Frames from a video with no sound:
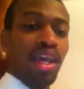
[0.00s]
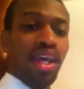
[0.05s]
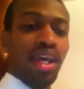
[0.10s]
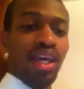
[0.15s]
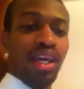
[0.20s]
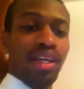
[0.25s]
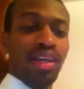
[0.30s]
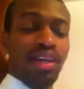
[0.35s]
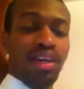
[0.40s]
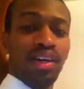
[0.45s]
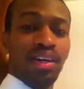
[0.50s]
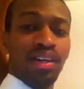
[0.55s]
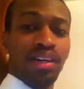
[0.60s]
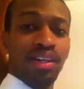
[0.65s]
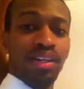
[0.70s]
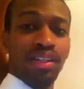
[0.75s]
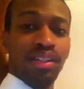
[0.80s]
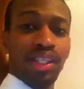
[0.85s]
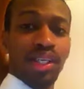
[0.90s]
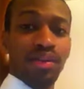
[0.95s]
and
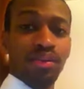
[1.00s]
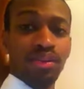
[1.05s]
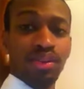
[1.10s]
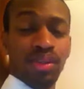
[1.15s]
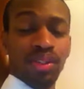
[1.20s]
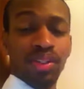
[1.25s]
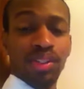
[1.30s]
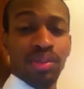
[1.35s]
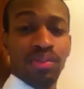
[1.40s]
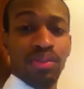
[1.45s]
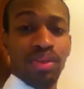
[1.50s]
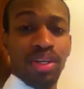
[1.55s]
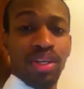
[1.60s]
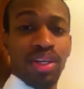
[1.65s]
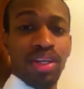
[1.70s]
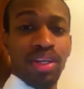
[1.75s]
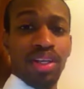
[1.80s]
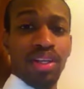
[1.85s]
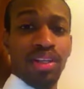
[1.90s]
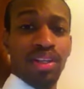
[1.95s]
uh, he was going to
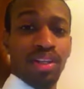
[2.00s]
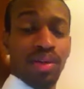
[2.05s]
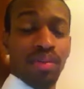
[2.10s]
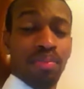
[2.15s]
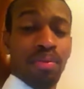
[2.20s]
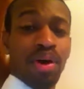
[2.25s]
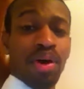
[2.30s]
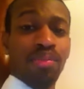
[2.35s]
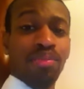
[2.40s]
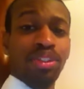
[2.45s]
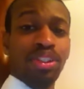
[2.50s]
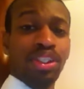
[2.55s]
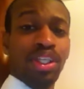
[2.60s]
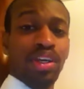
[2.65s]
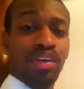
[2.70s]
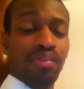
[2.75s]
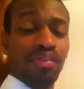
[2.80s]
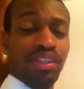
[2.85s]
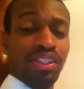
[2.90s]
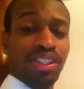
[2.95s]
be the department chair
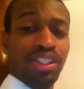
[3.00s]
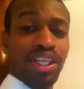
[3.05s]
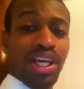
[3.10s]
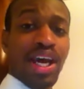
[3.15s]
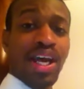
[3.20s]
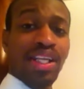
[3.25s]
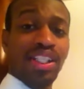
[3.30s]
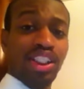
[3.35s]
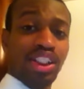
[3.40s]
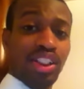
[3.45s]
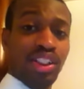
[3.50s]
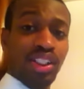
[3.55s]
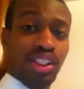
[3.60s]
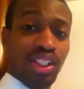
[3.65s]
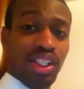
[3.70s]
in physiology.